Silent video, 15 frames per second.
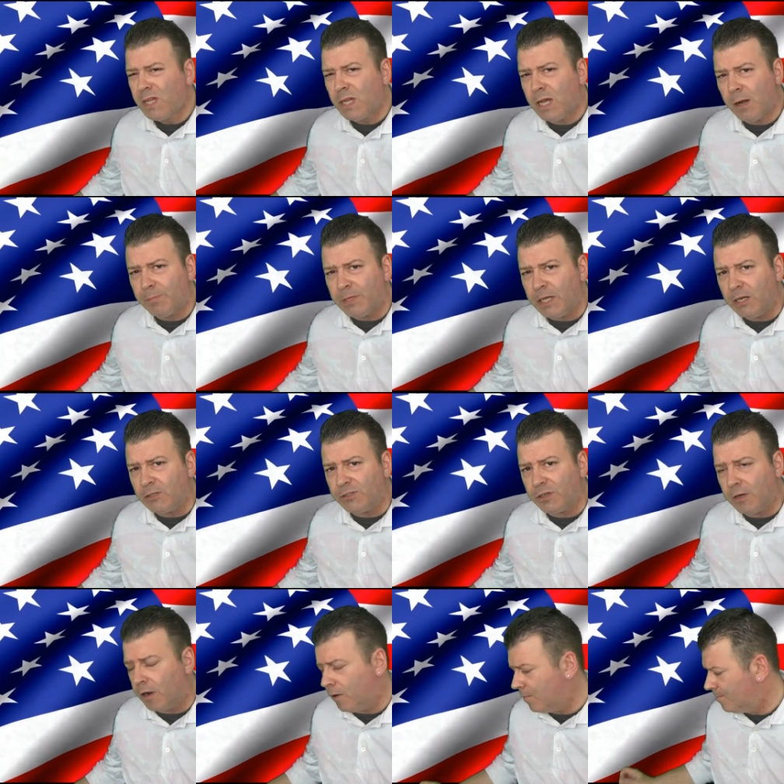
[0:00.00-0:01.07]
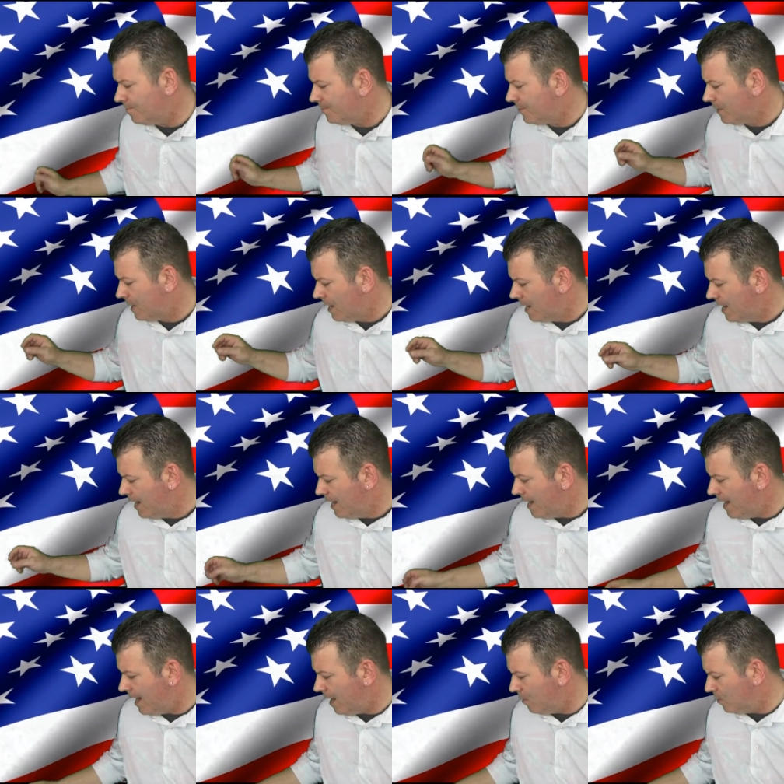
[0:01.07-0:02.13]
couple of years ago,
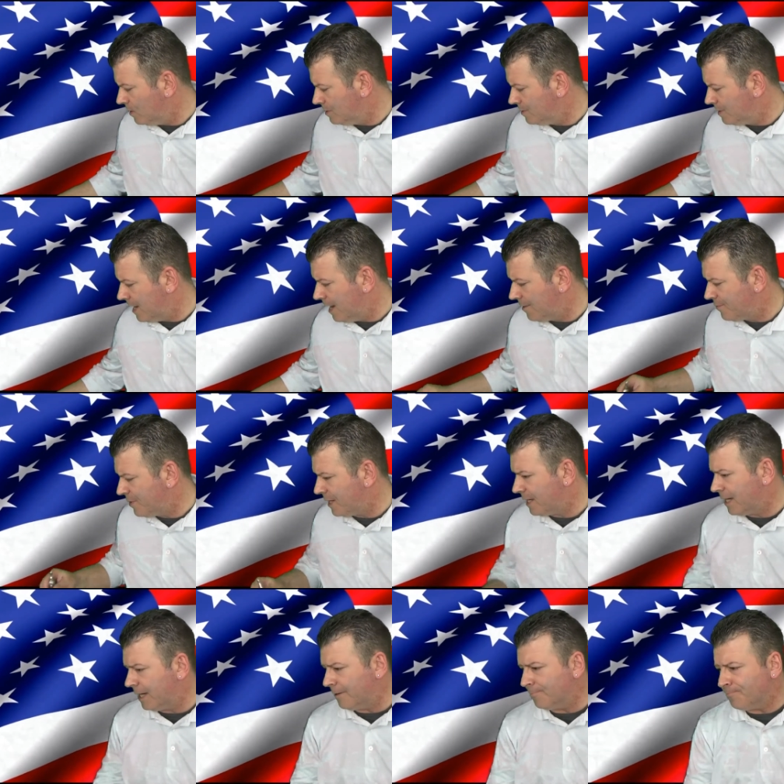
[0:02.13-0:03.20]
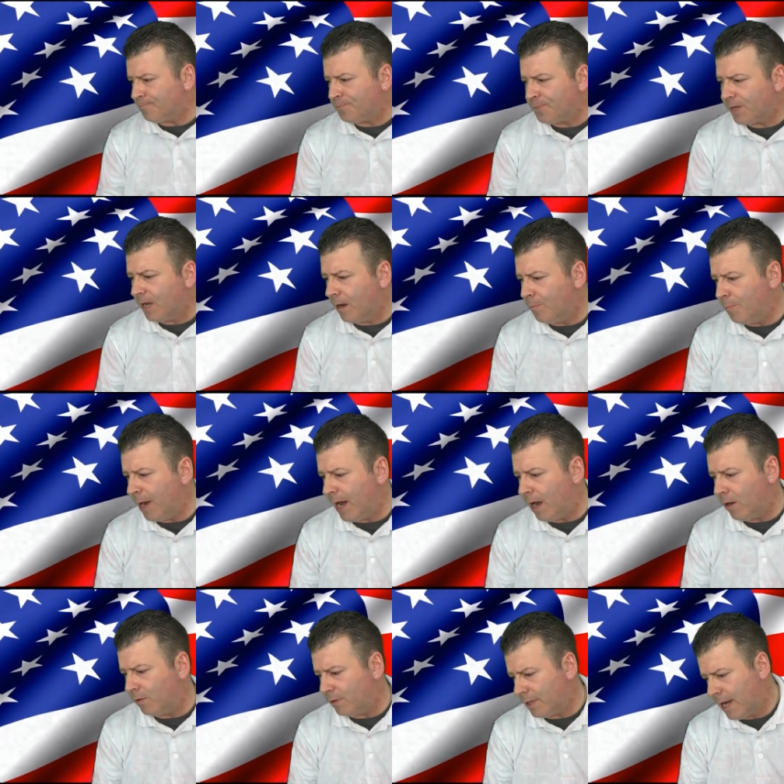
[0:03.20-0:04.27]
I was thinking
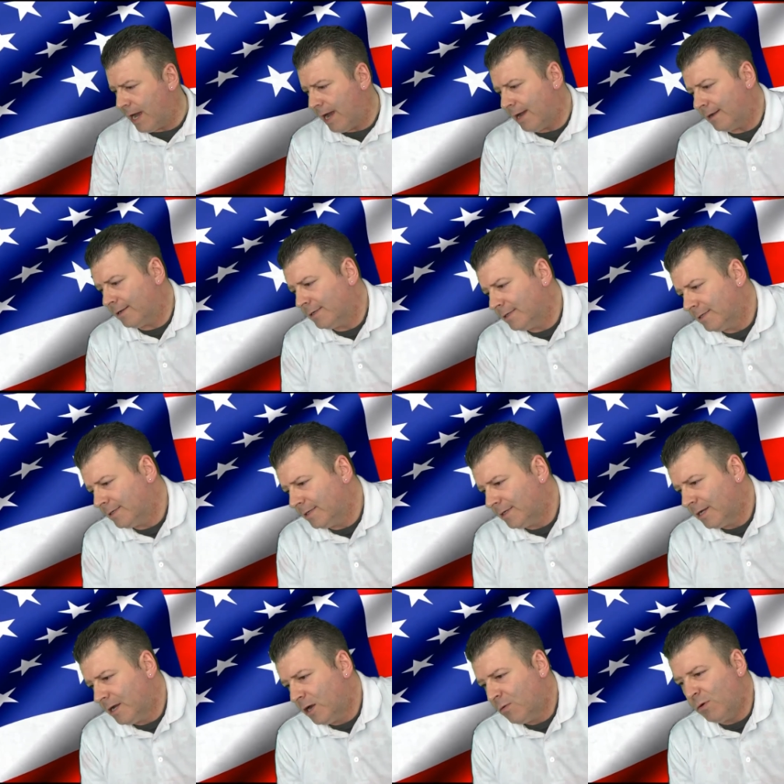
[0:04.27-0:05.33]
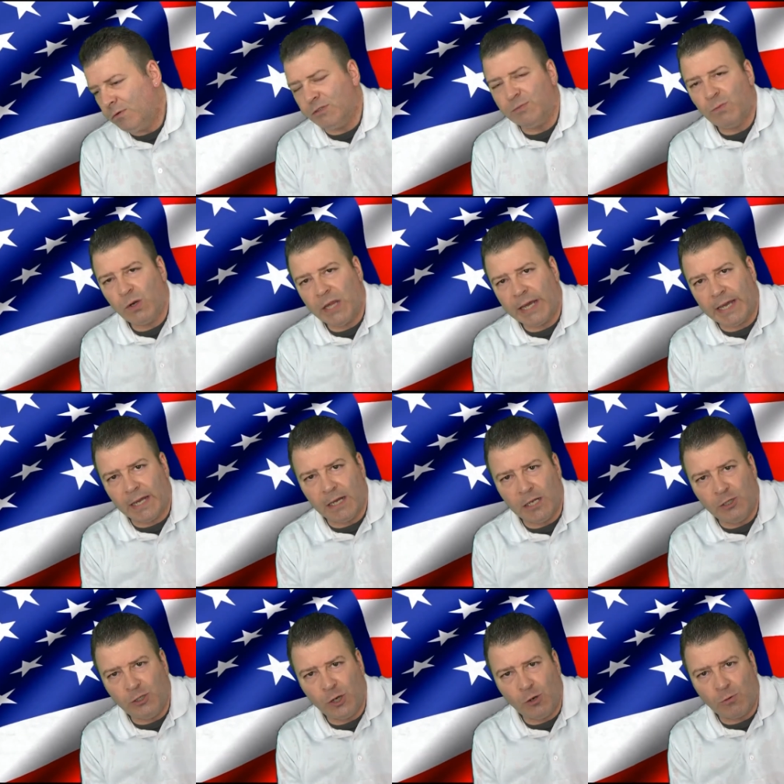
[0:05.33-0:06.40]
about what was more like a
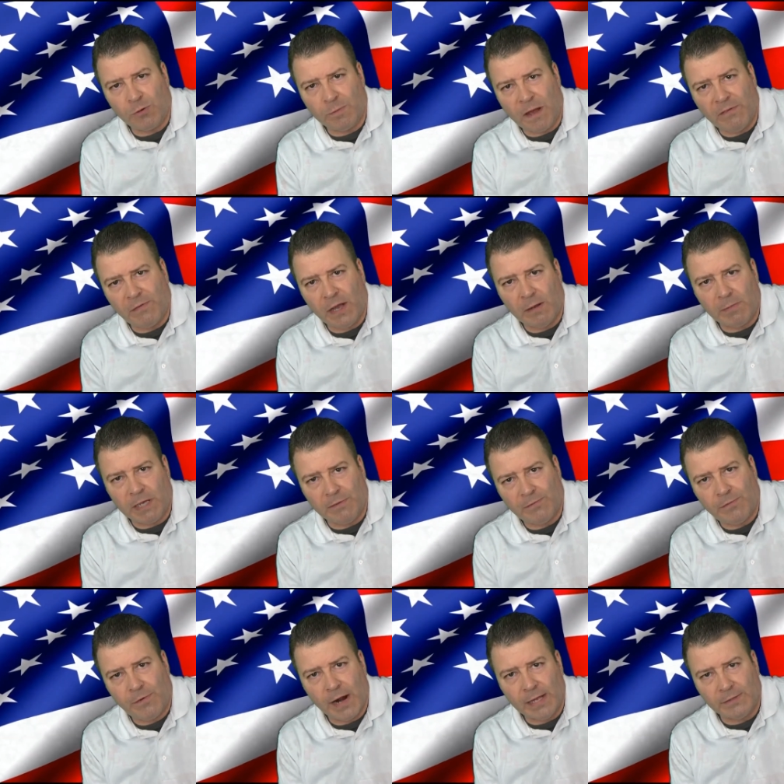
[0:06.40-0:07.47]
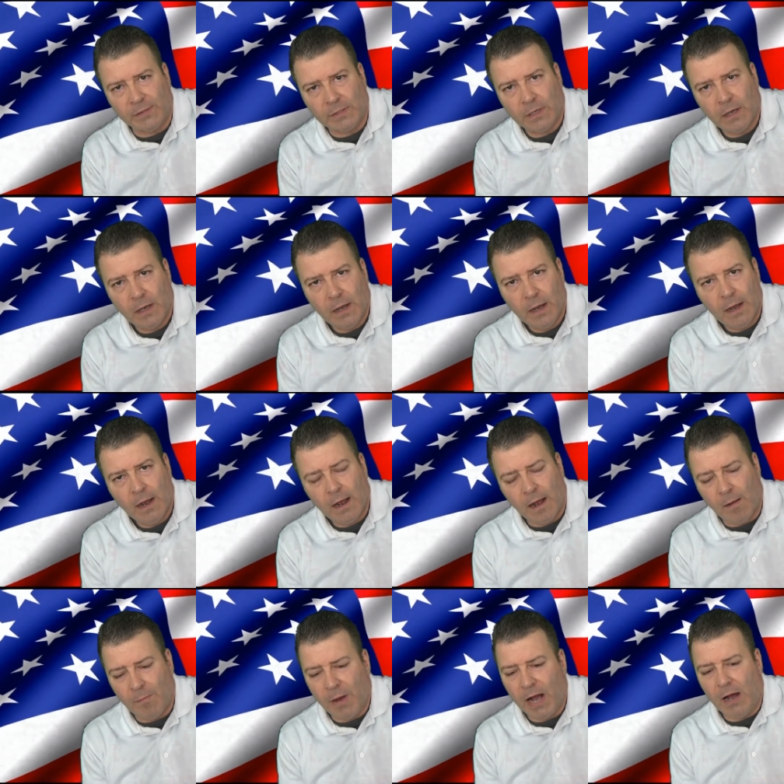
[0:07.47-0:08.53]
joke with my family and friends
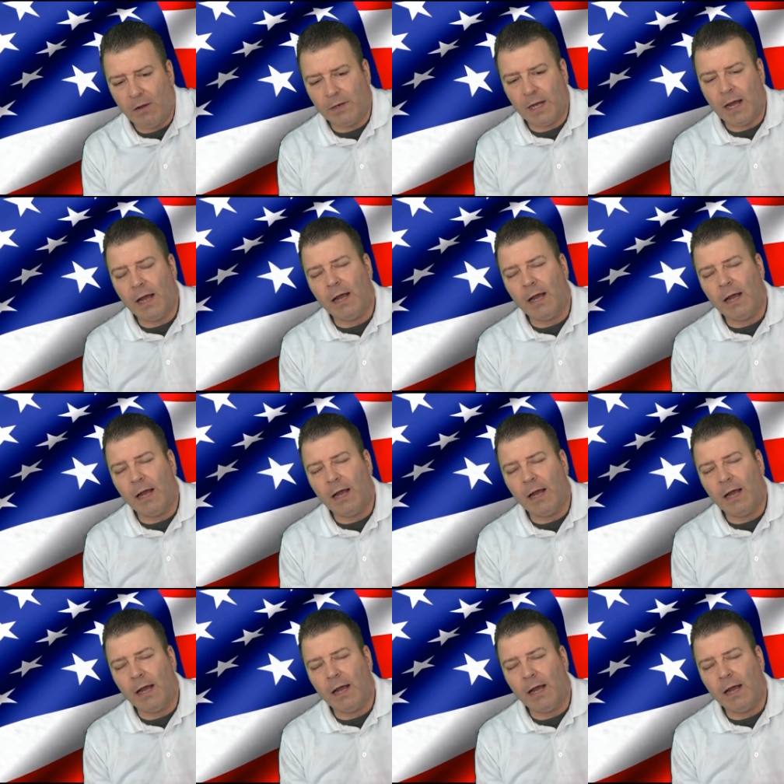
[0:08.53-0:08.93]
about